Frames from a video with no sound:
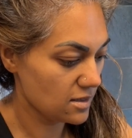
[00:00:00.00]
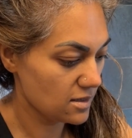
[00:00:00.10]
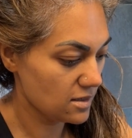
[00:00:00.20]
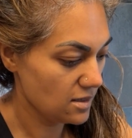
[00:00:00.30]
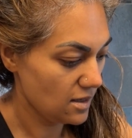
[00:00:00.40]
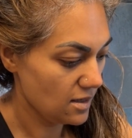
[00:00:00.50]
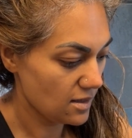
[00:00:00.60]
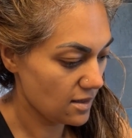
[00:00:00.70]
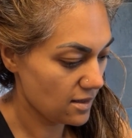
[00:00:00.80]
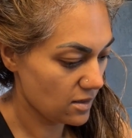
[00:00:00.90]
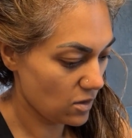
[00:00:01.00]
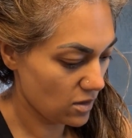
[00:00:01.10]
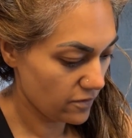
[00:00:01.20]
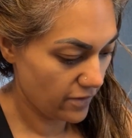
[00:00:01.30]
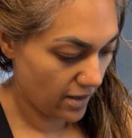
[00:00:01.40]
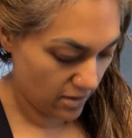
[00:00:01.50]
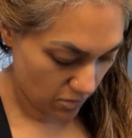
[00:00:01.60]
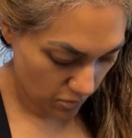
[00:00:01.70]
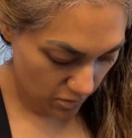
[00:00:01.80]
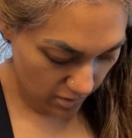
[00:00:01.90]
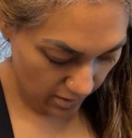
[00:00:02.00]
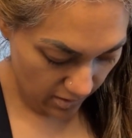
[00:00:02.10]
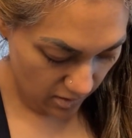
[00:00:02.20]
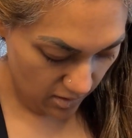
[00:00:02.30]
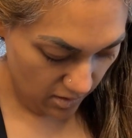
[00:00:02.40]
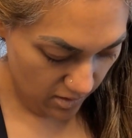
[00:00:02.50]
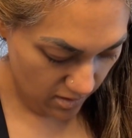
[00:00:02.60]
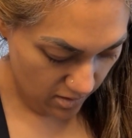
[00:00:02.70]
of let all of that work in.